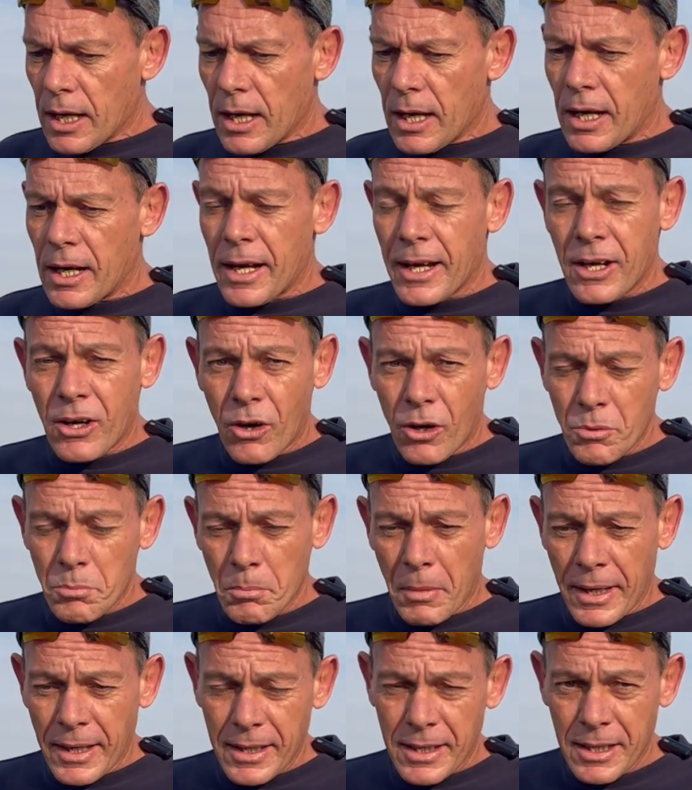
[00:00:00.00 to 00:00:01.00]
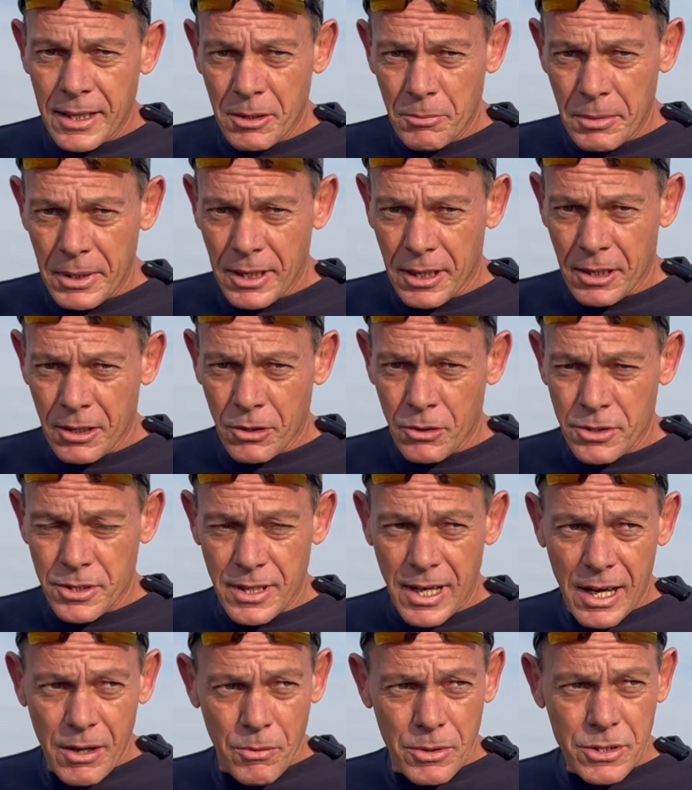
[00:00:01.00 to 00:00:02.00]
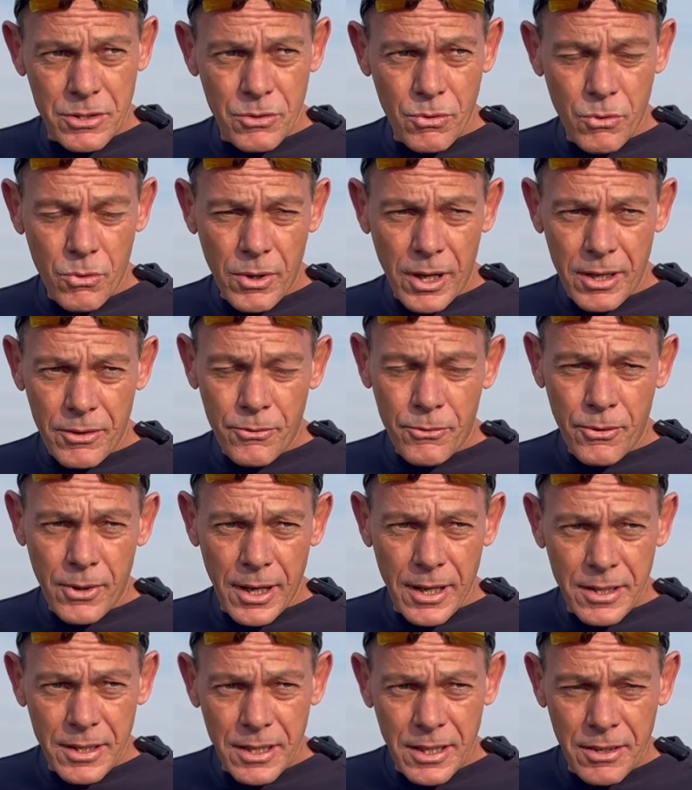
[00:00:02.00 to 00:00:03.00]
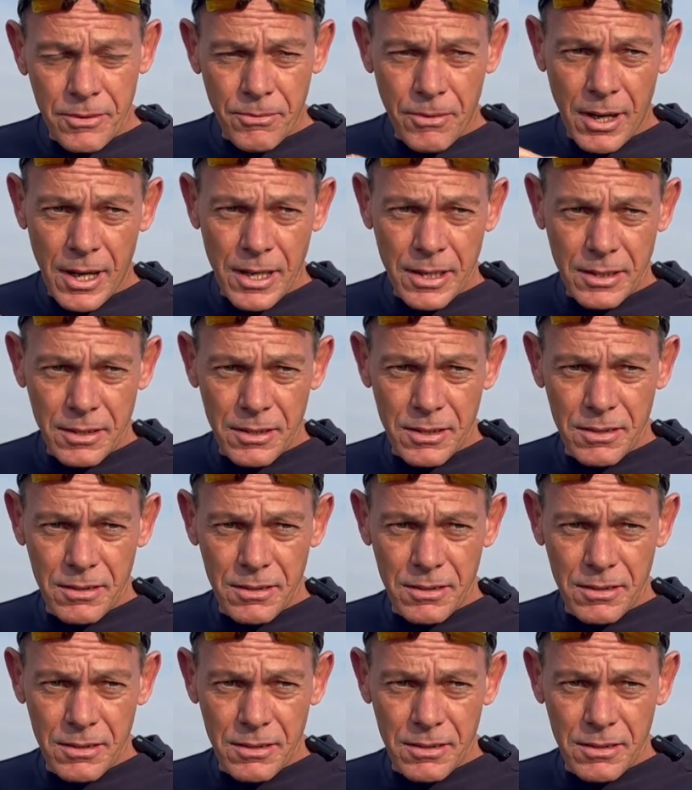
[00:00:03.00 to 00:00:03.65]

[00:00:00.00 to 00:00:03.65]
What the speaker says: And I can't make it any bigger, because I was quite afraid if I